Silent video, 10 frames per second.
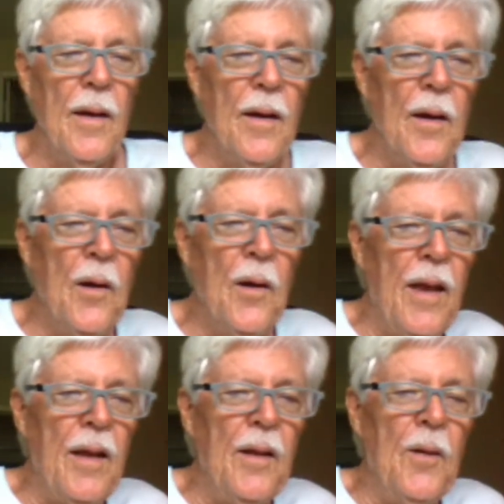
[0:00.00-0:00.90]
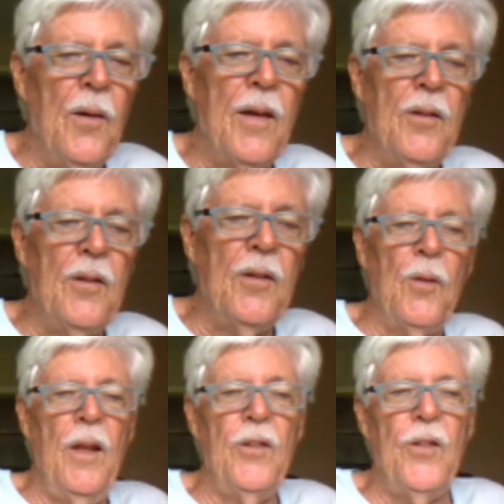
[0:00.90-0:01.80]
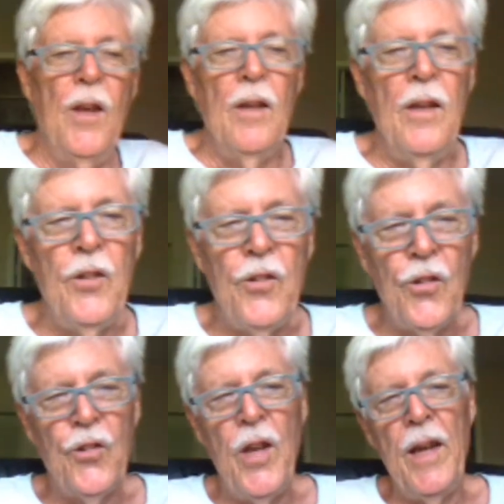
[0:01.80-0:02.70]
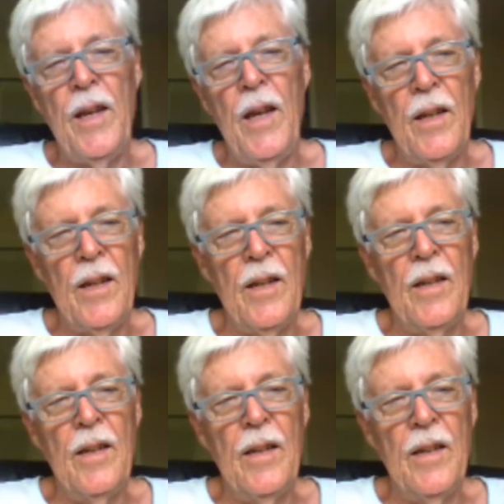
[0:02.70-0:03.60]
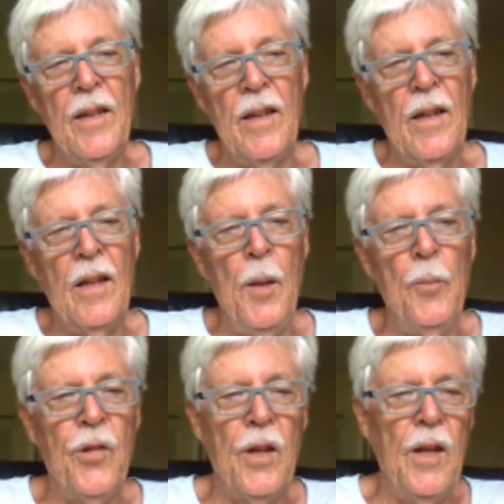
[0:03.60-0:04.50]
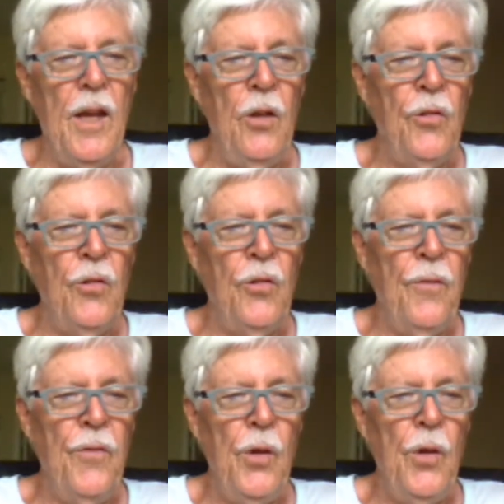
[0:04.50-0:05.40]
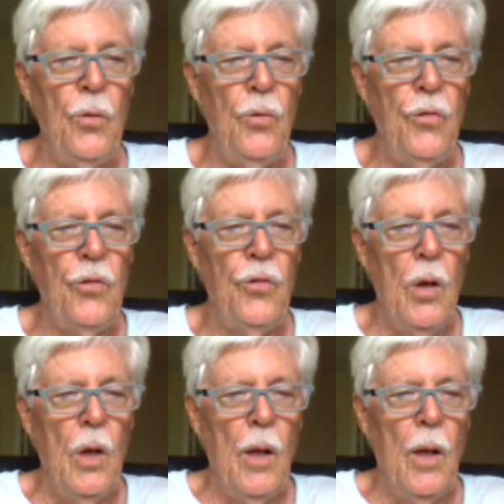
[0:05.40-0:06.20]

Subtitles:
Okay, so let's just take a glimpse at his reviews.